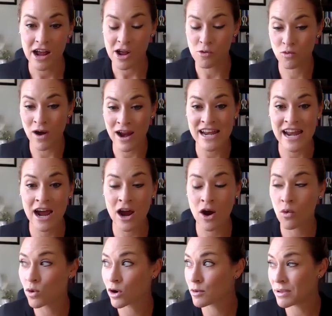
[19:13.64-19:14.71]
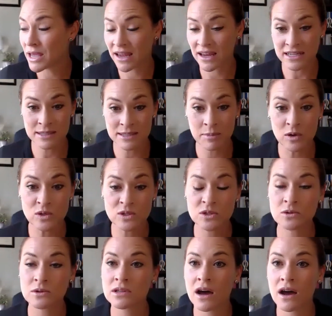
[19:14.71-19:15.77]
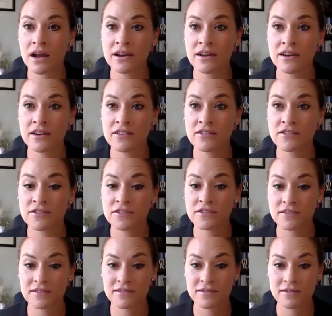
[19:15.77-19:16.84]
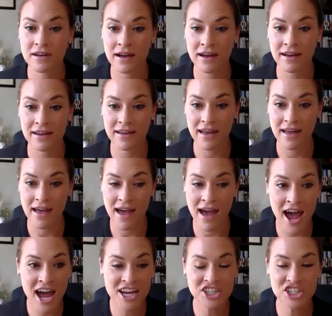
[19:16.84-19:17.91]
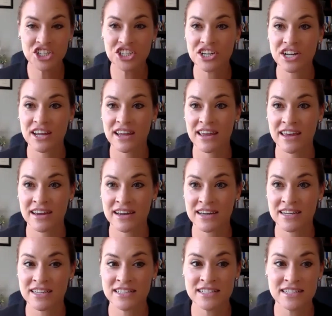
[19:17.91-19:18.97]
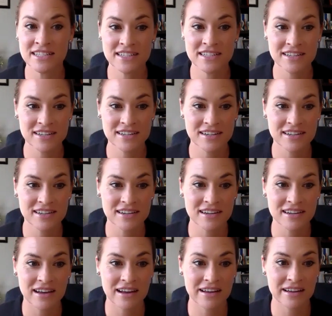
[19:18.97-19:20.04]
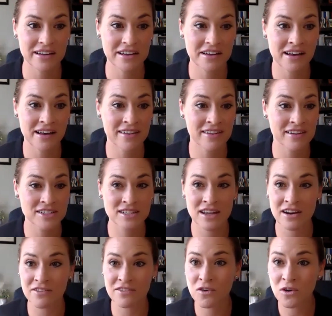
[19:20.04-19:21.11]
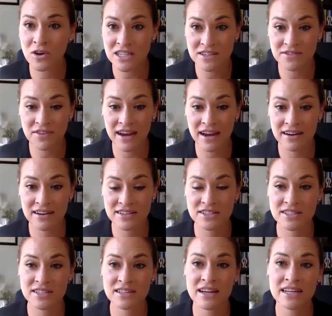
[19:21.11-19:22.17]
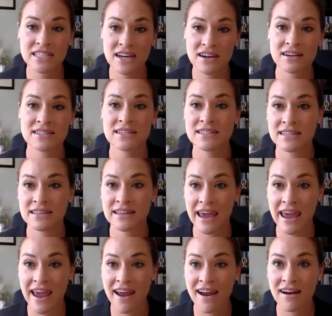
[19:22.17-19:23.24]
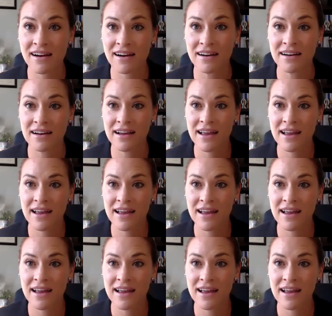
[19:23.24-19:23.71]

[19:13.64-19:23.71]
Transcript: Right now, we're being exposed to a lot of ash, and there's a lot of forest fires. There's a lot of toxins in the air.